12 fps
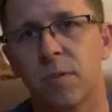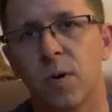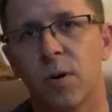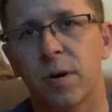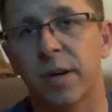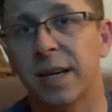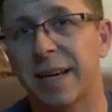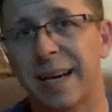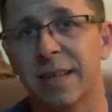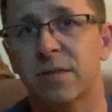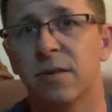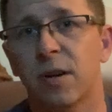or you can
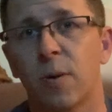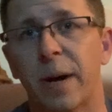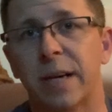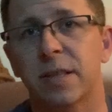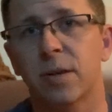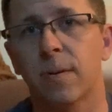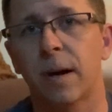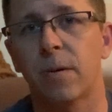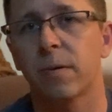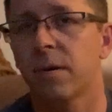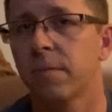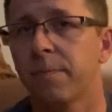cancel and go back to your
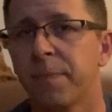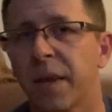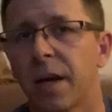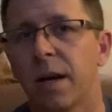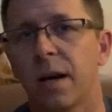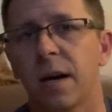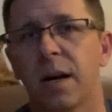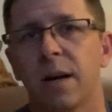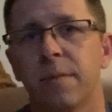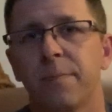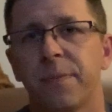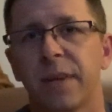
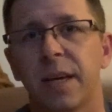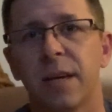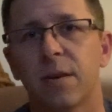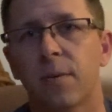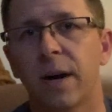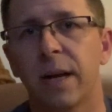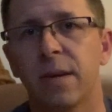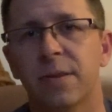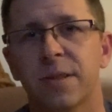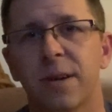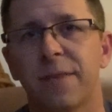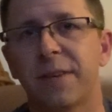round. Either way, you
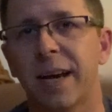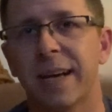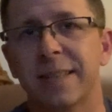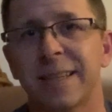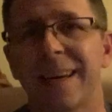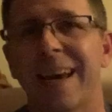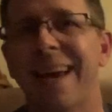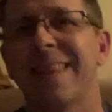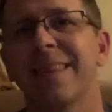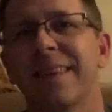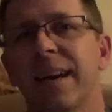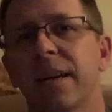still have to exit
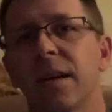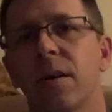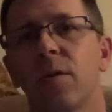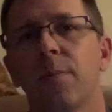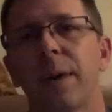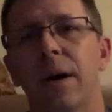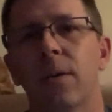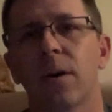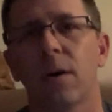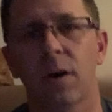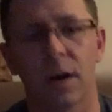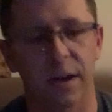and then go power
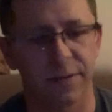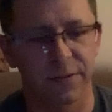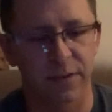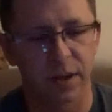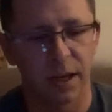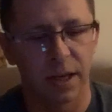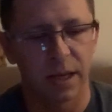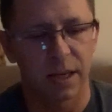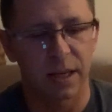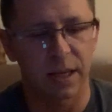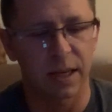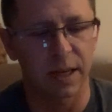off.
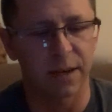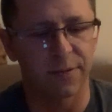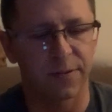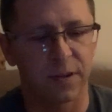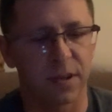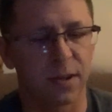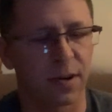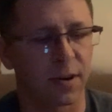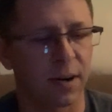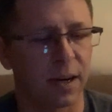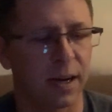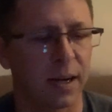If
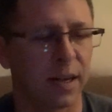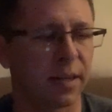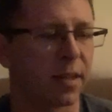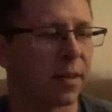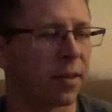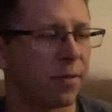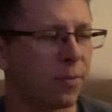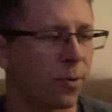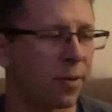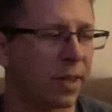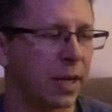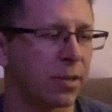you're on the
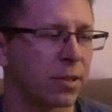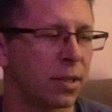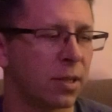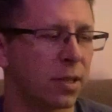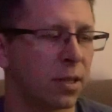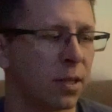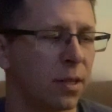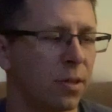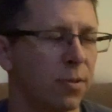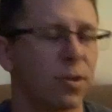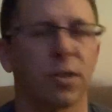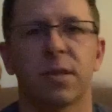4,000,
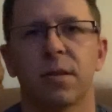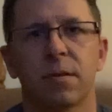you just